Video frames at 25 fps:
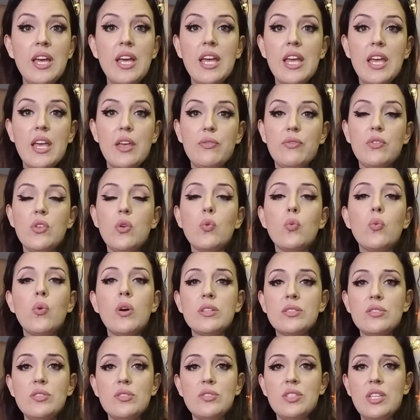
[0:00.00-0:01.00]
If you
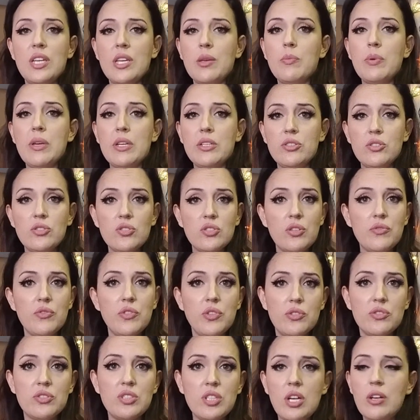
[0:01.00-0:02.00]
want to take pictures of
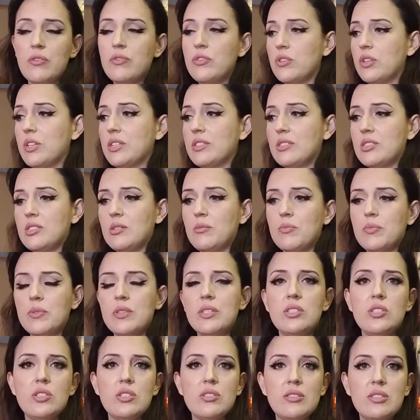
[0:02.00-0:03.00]
yourself, you can simply
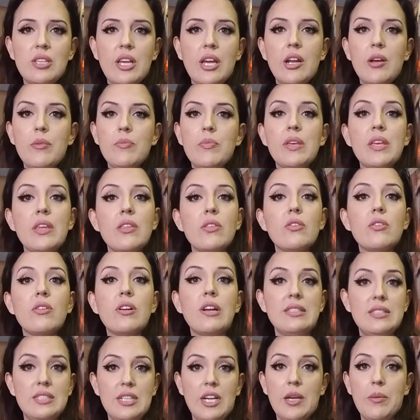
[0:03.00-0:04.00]
just set up either a
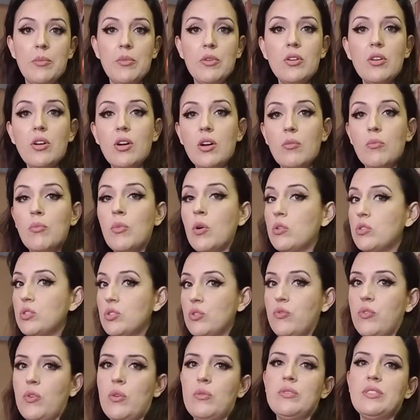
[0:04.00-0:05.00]
timer. Most
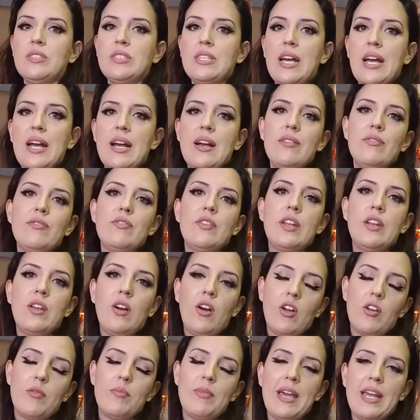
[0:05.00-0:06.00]
phones have an
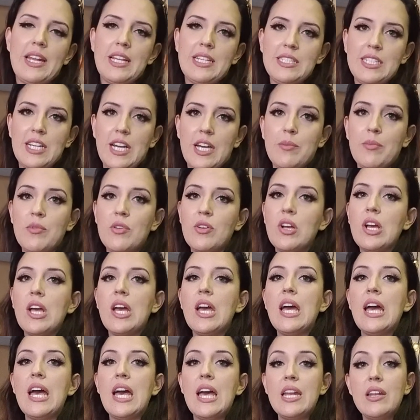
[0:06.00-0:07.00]
automatic timer,
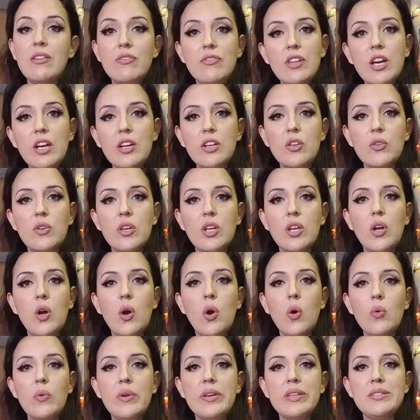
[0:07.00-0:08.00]
and if not, you can
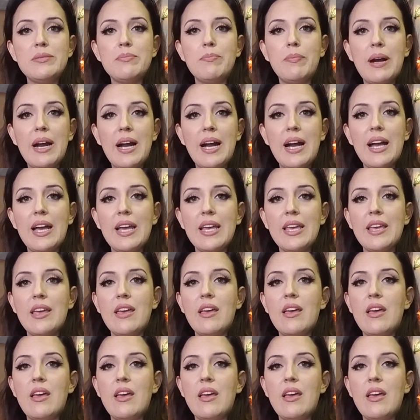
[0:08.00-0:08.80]
always buy